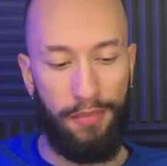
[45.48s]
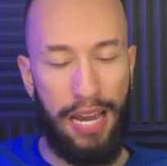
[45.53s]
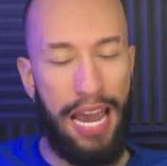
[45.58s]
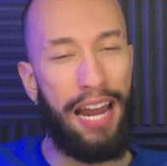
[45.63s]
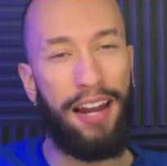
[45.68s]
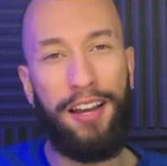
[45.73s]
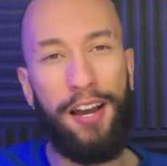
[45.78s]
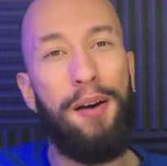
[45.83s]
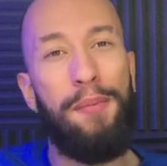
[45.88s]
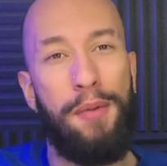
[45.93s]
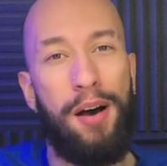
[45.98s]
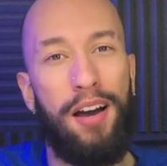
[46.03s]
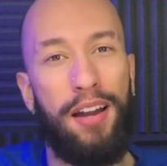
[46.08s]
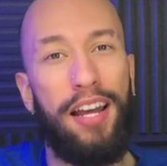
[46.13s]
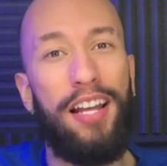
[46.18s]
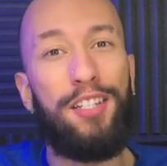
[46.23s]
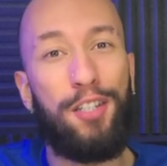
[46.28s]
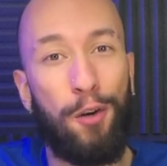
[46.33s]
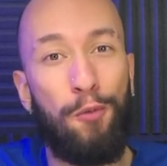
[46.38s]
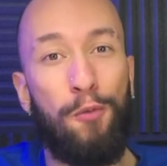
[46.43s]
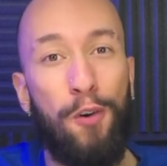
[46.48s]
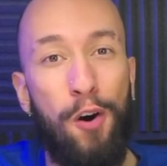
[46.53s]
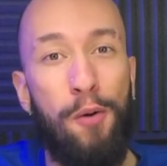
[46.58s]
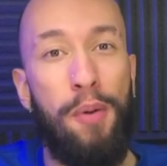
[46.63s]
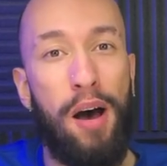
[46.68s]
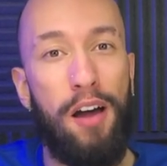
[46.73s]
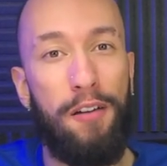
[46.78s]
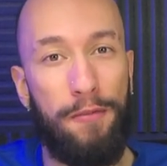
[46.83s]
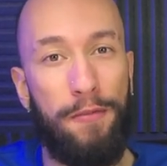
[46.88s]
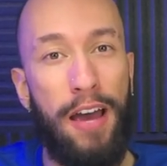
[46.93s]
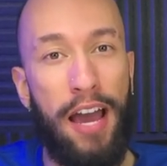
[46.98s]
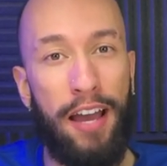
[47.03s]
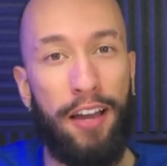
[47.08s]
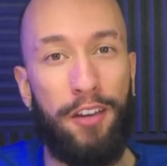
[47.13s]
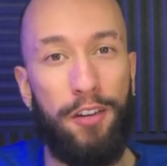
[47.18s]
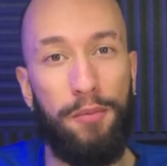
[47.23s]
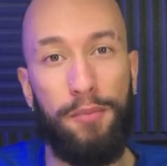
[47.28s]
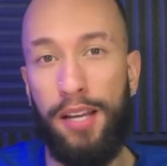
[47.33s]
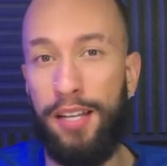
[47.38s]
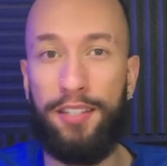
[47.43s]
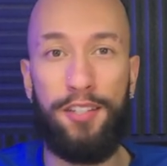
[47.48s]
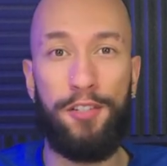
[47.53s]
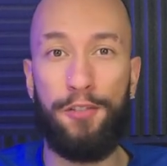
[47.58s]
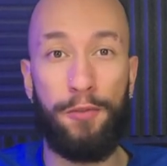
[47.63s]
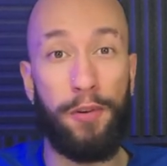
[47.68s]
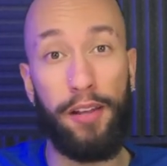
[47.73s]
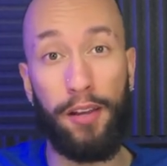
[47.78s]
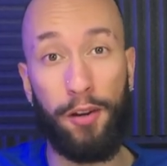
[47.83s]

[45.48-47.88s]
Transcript: And come on, it's a robot vacuum. That's just really